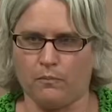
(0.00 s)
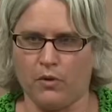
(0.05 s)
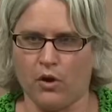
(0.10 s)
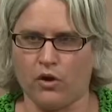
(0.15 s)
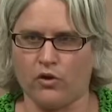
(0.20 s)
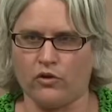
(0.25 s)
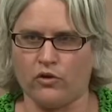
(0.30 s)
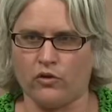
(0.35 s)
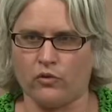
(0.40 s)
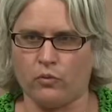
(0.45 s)

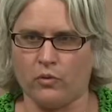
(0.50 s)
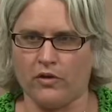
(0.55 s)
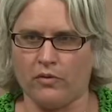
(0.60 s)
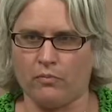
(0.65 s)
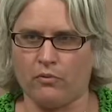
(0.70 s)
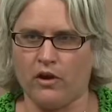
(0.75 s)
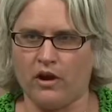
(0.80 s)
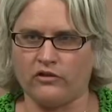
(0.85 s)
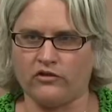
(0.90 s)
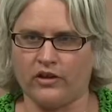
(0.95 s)
partnered
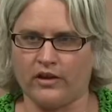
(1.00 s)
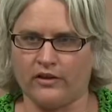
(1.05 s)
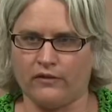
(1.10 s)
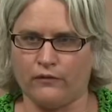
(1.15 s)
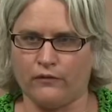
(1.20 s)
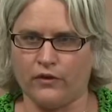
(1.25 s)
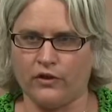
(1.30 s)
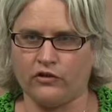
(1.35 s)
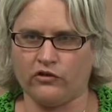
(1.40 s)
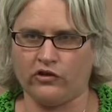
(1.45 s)
with Project
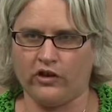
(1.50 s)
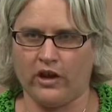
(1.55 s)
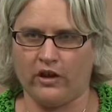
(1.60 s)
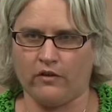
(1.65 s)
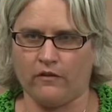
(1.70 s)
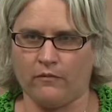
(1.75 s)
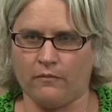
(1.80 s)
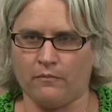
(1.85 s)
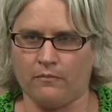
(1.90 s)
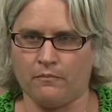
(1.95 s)
Fish
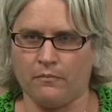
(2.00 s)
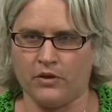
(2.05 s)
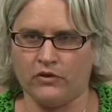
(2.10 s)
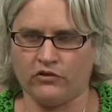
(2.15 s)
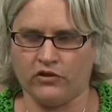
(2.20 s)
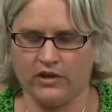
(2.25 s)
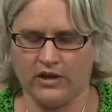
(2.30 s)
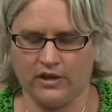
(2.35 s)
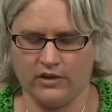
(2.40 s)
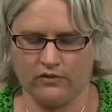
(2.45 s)
out of
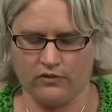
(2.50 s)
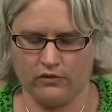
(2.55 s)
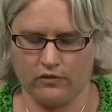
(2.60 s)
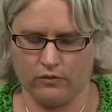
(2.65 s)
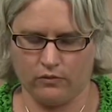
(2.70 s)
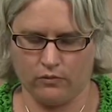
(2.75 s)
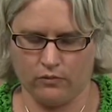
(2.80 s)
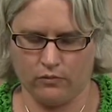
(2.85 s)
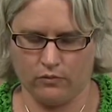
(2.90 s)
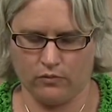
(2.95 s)
Michigan
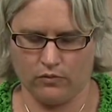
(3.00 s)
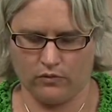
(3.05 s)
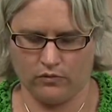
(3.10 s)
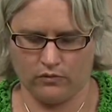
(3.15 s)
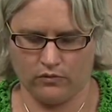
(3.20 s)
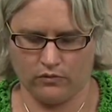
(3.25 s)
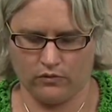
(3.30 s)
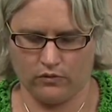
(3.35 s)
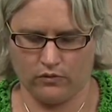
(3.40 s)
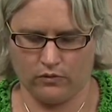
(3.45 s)
to,
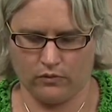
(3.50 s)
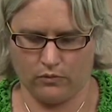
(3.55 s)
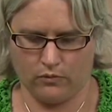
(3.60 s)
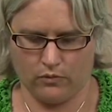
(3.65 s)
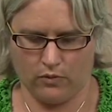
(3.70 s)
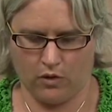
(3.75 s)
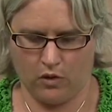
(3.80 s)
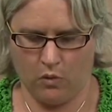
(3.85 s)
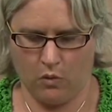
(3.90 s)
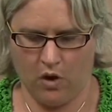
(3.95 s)

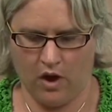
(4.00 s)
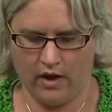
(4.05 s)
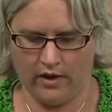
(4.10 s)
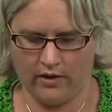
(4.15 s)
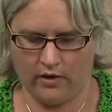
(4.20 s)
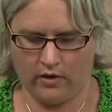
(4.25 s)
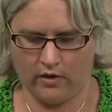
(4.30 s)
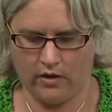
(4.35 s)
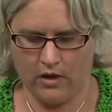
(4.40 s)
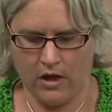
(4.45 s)
to
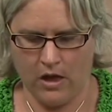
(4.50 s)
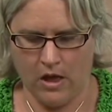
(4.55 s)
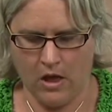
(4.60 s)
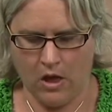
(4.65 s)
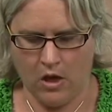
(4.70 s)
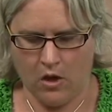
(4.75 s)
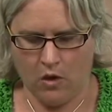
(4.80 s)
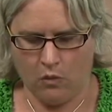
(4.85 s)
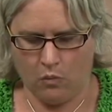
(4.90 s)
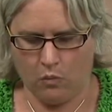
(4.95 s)
acquire,
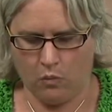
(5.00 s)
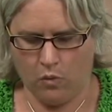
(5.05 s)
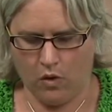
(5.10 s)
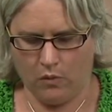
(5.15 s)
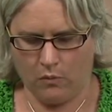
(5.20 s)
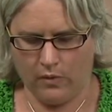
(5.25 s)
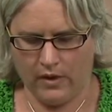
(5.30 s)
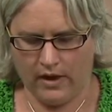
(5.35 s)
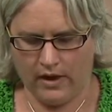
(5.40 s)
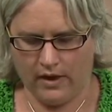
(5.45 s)

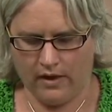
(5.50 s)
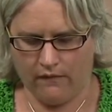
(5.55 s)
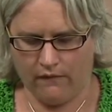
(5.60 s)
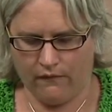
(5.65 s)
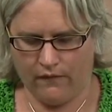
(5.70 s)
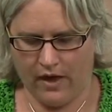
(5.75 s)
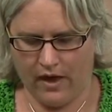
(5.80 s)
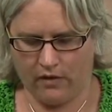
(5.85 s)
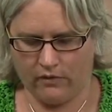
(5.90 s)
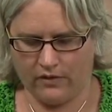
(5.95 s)
what we have
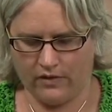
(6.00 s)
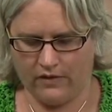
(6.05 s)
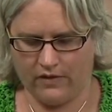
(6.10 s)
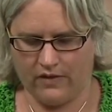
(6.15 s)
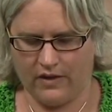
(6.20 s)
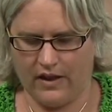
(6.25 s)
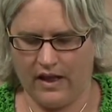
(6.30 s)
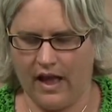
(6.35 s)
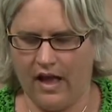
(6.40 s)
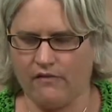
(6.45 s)
found
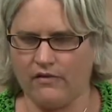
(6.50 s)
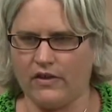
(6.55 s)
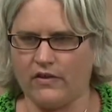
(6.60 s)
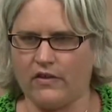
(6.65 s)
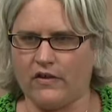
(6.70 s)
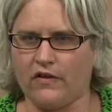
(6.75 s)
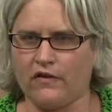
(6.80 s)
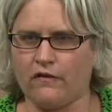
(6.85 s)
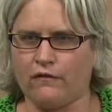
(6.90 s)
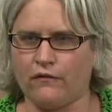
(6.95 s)
is that having
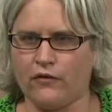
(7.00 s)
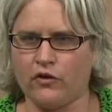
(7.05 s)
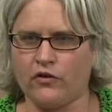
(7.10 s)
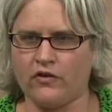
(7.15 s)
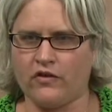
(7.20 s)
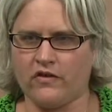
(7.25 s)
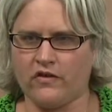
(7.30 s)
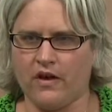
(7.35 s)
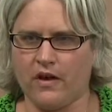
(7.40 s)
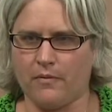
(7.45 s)
this
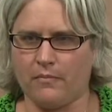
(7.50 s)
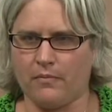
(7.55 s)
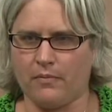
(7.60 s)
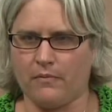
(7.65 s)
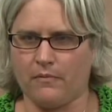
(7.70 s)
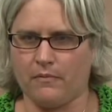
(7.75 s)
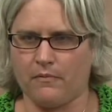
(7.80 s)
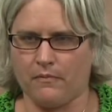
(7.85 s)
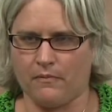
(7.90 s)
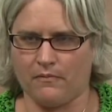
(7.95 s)
first
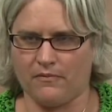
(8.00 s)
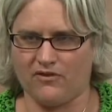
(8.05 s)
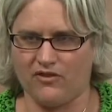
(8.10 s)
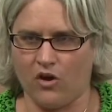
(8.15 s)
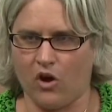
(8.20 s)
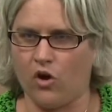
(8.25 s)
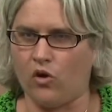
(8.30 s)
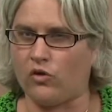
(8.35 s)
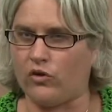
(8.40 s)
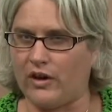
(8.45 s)
step
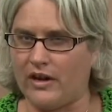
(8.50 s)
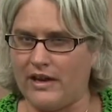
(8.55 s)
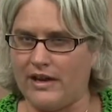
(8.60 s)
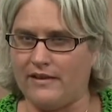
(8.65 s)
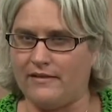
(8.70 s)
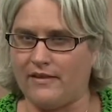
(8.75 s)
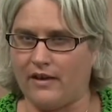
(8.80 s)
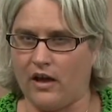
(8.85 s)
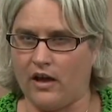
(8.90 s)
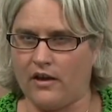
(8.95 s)

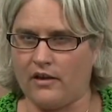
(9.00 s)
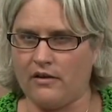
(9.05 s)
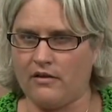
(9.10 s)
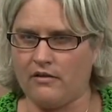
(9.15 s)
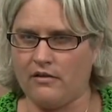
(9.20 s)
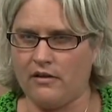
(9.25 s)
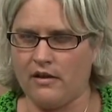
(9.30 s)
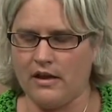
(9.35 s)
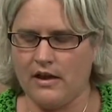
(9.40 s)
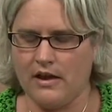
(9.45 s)
already done